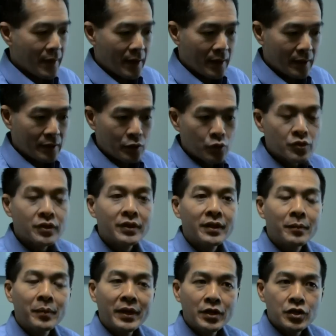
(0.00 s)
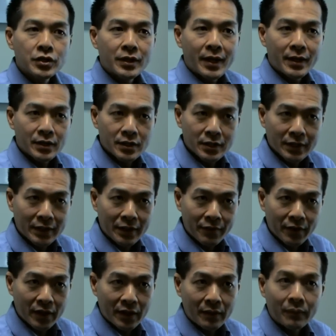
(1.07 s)
usually the patient has
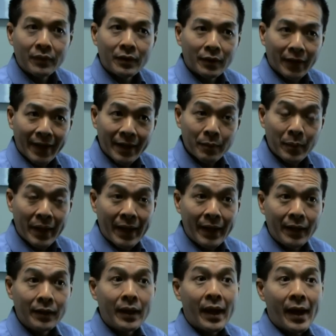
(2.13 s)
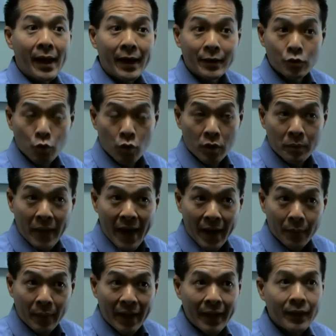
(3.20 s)
significant leg pain and or
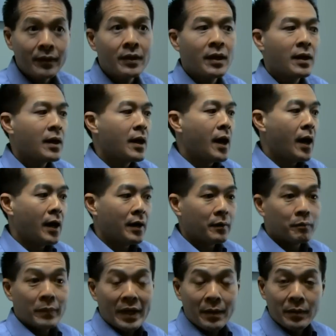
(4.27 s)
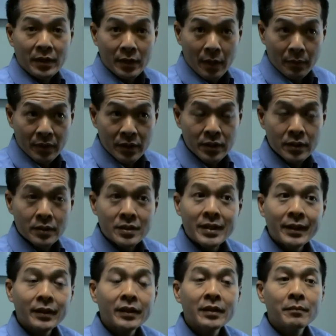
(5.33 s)
back pain, maybe numbness and
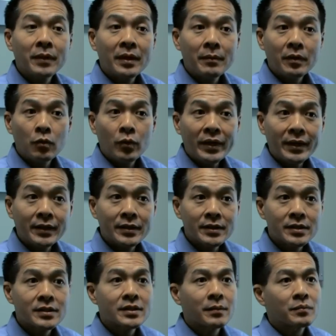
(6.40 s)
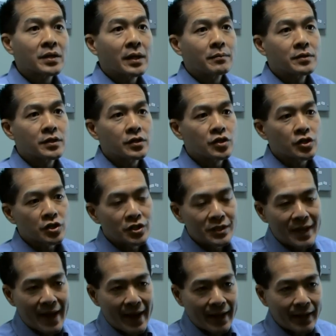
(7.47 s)
tingling, maybe weakness. Sometimes it's just
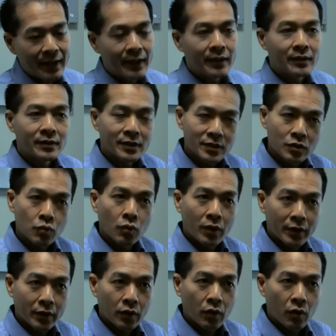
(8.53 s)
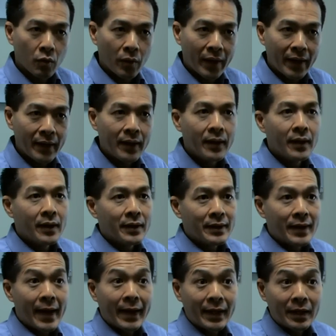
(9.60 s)
nagging and doesn't want to go away.
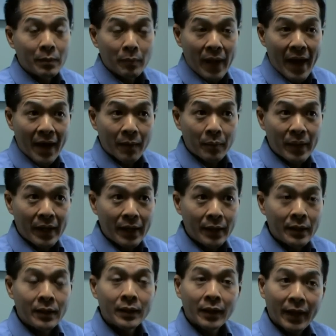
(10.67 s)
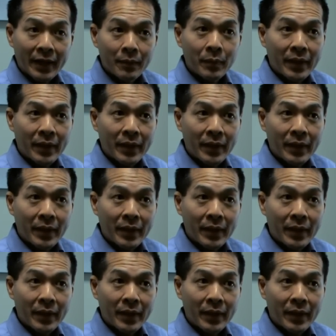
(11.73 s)
Nagging back pain and leg